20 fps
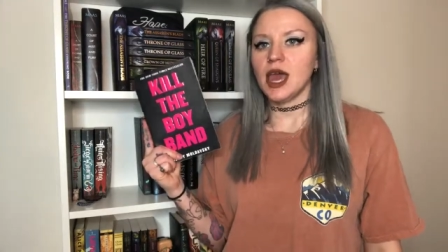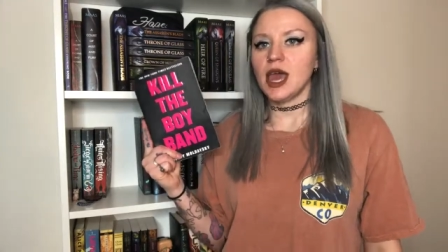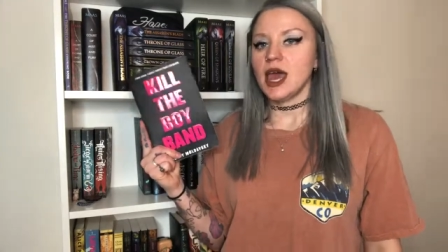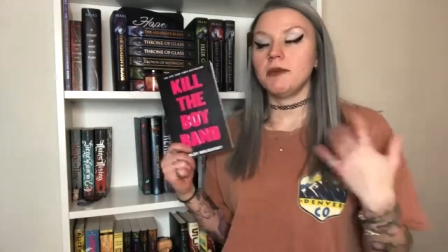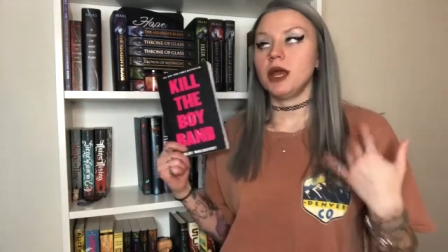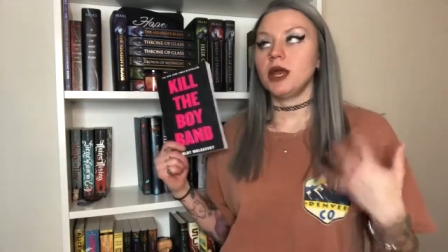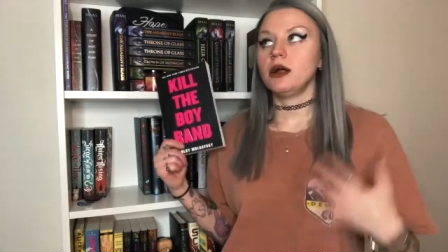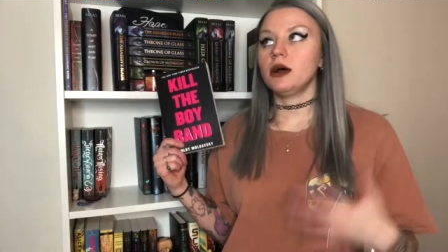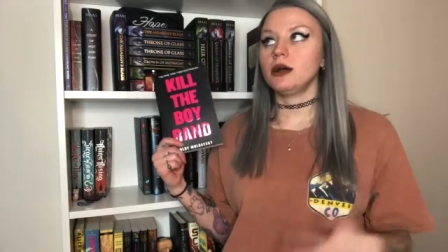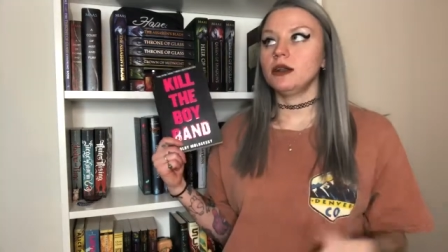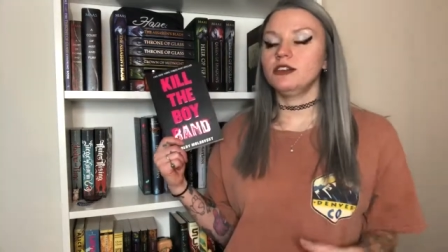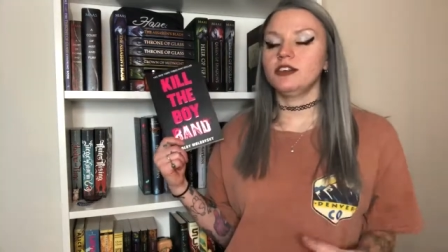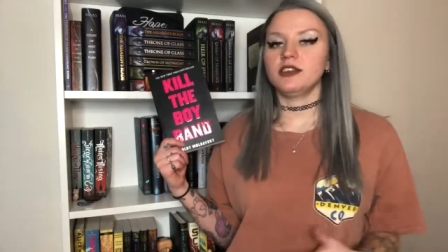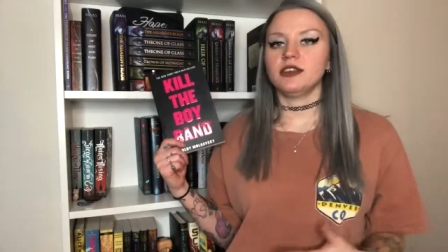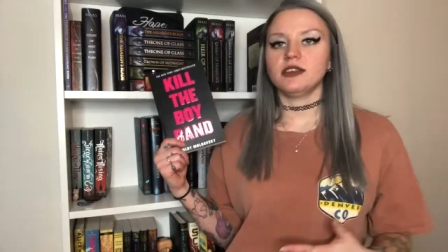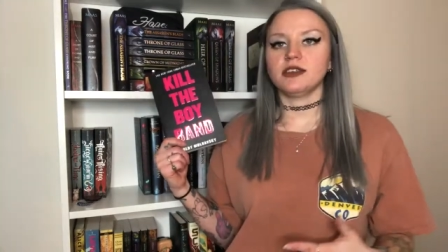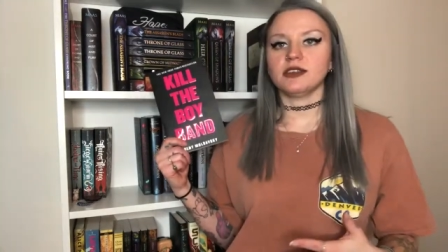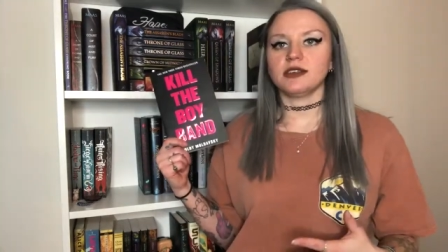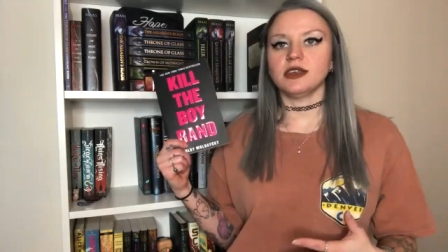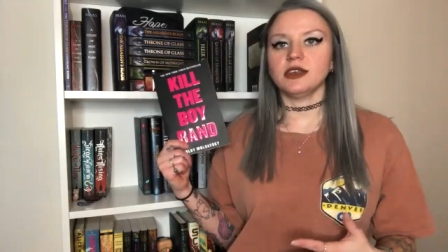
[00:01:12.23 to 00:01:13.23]
Made it onto
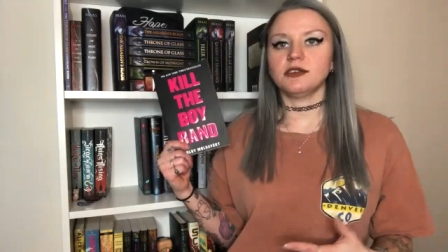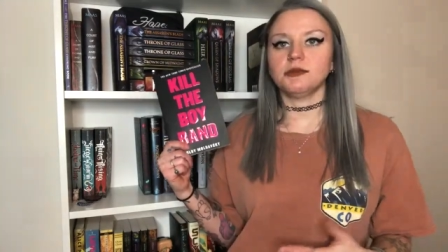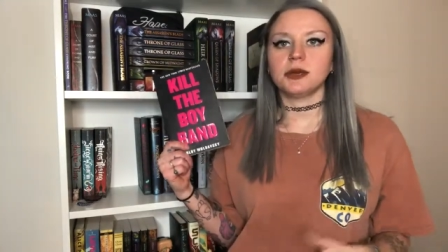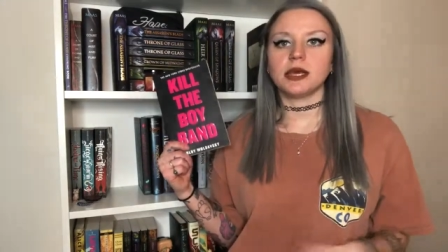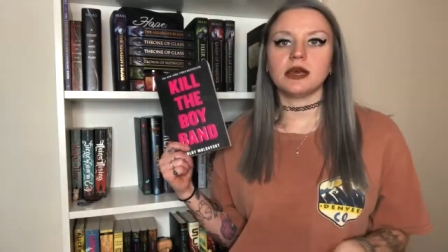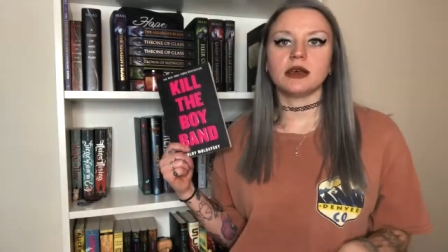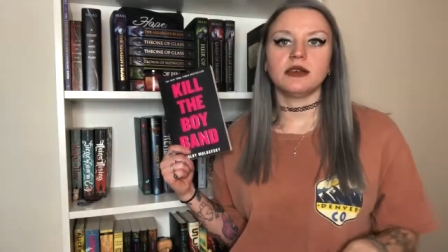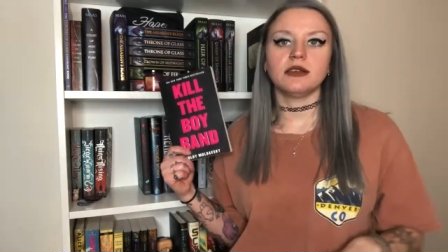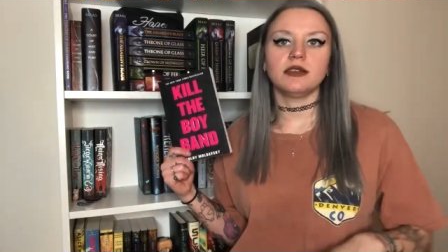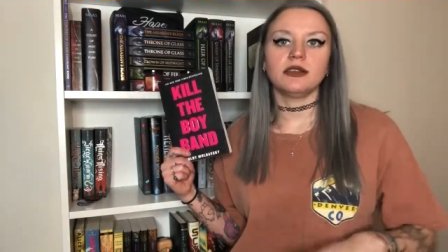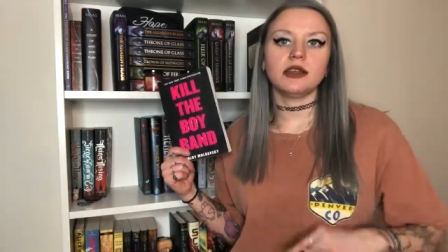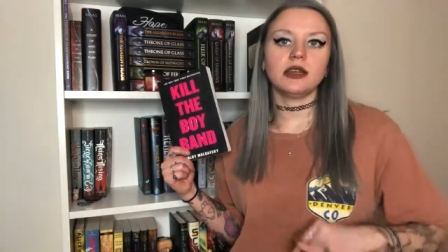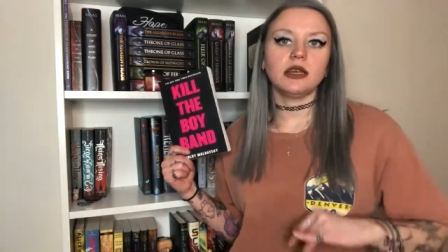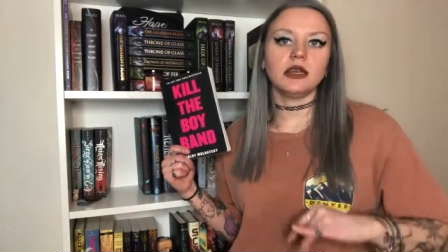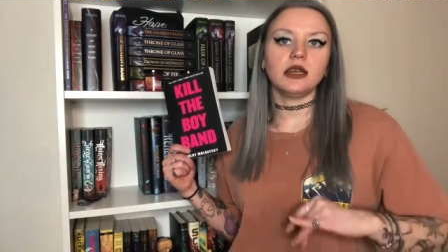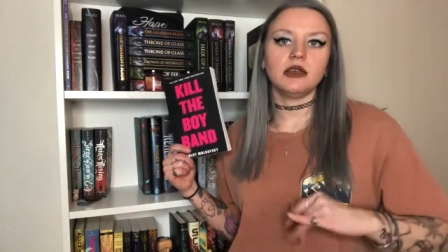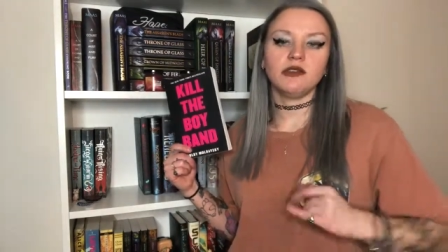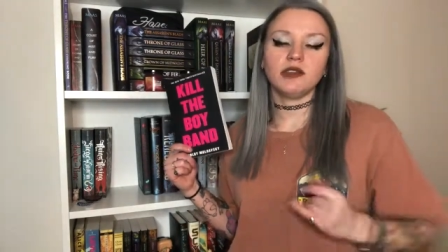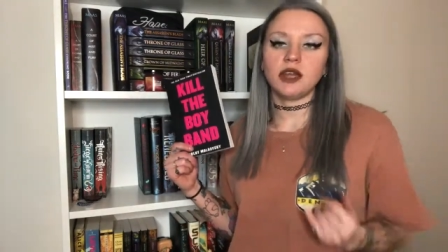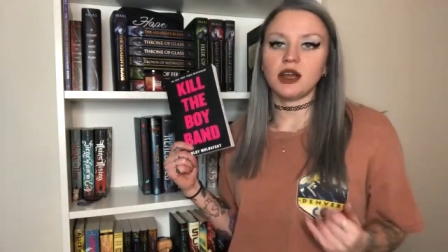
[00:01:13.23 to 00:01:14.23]
this list because
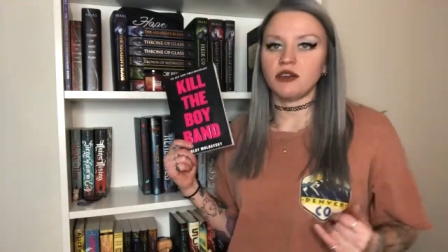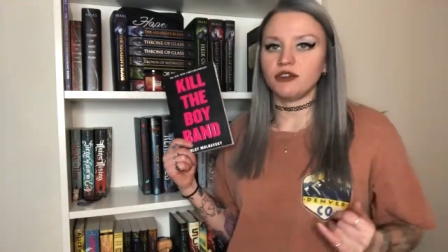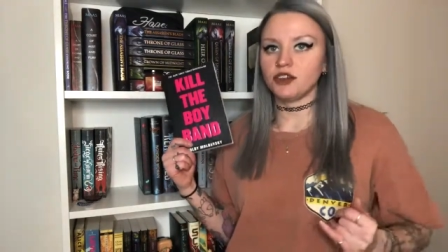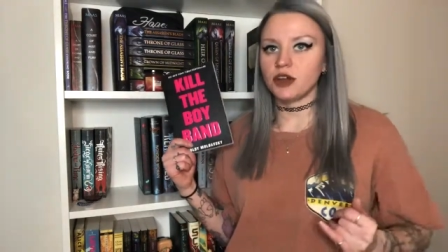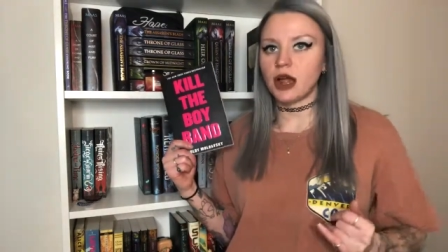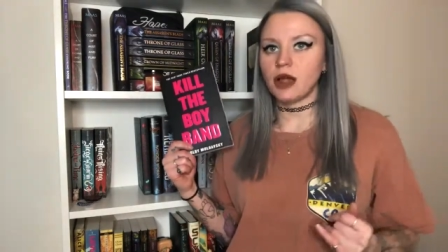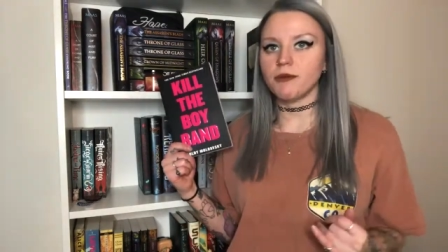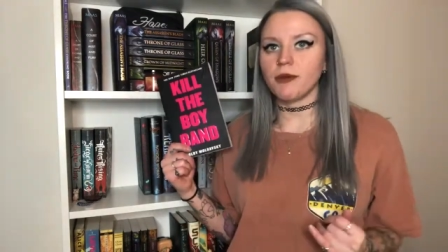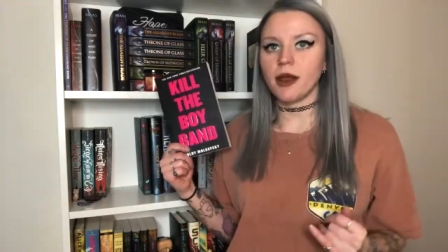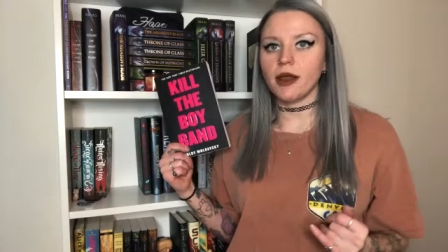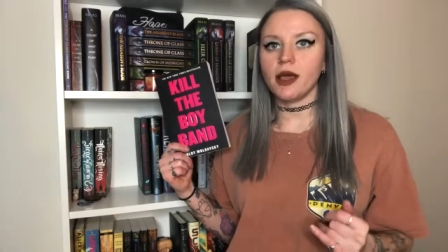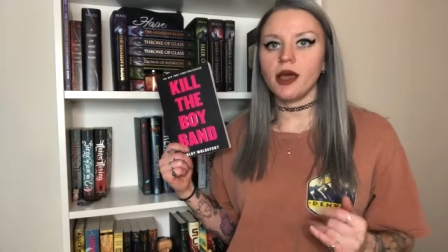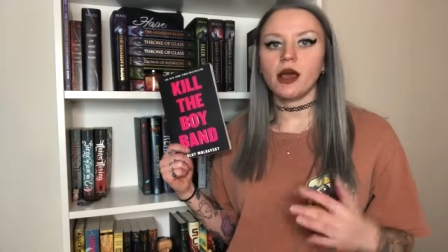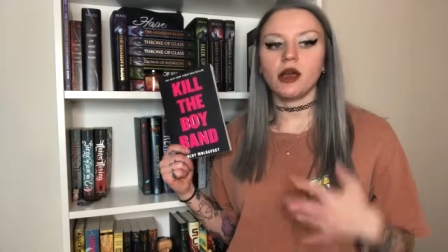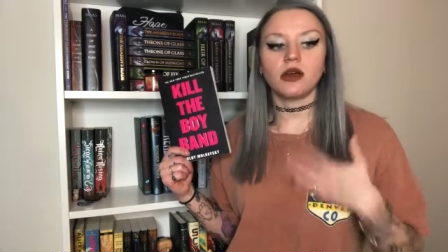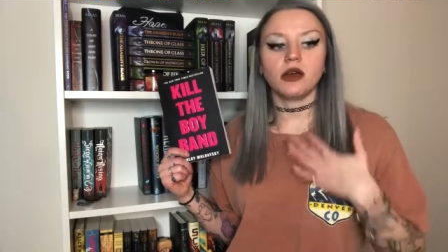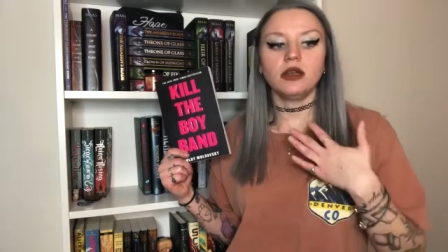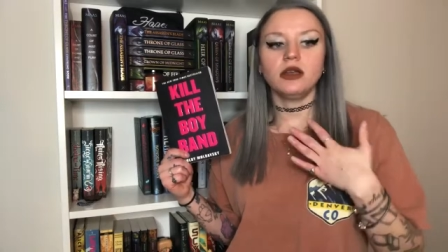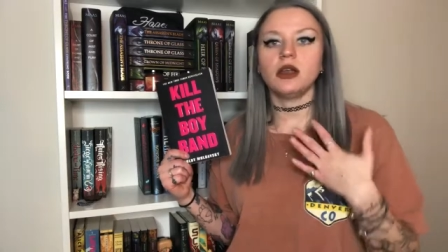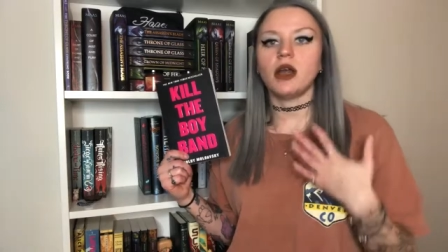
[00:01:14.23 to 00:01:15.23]
even after I read it, I
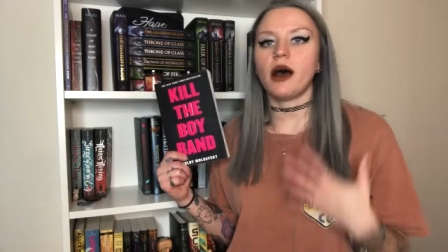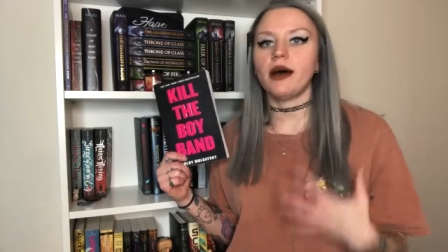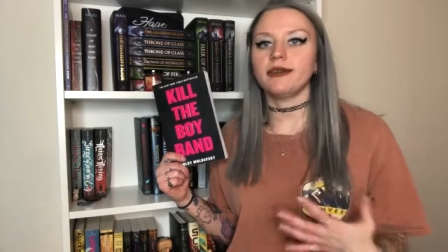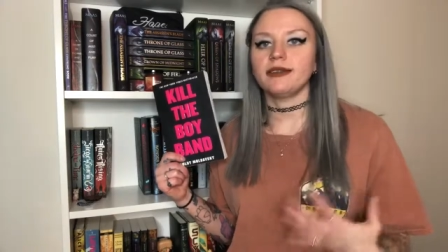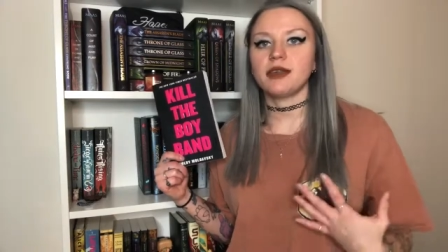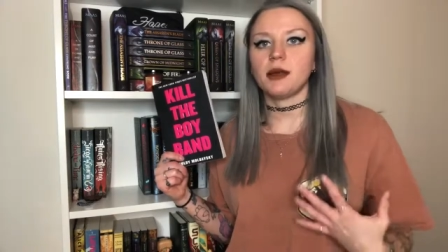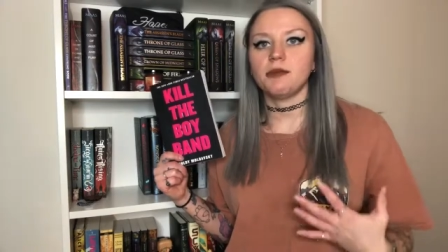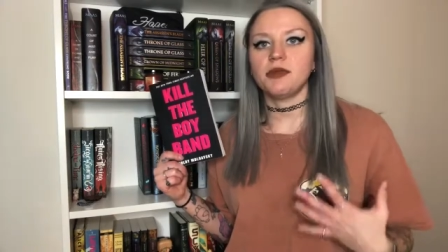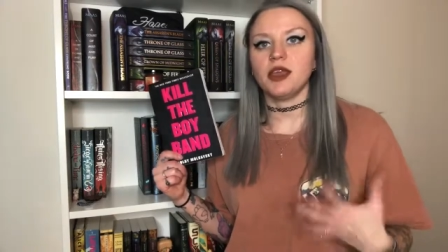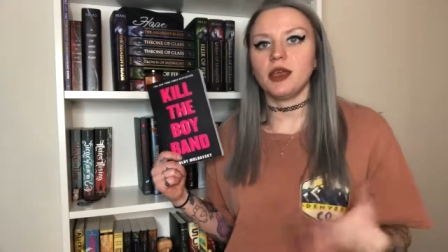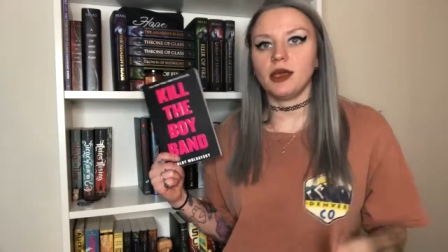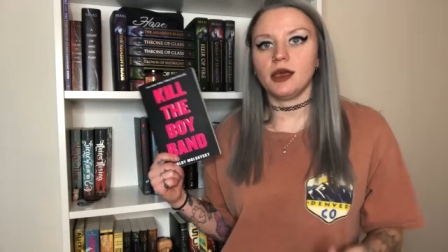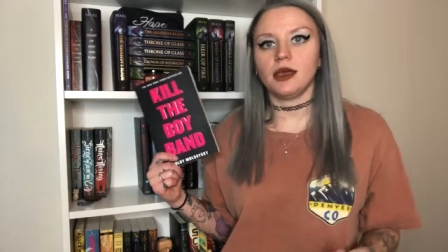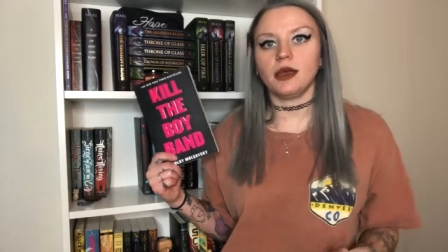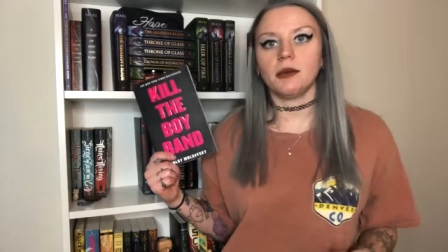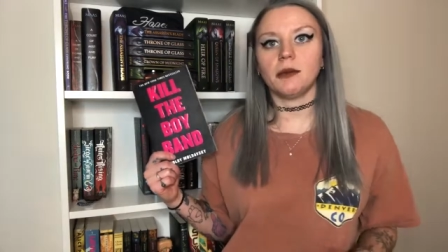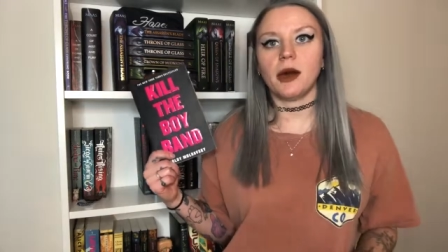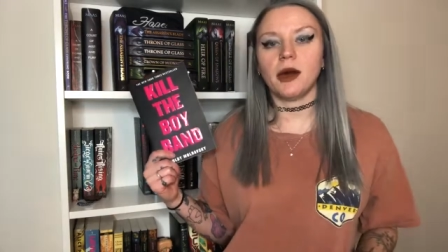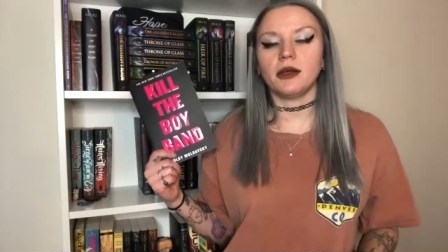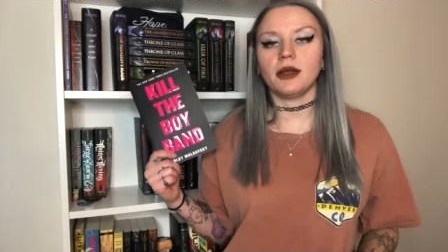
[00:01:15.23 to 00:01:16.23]
could not stop
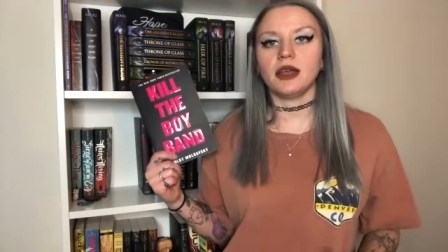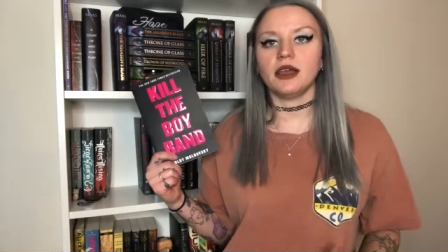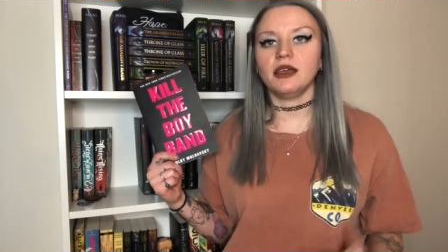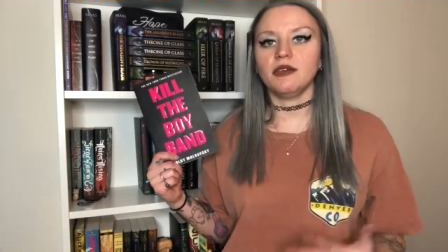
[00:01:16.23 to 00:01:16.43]
thinking about it.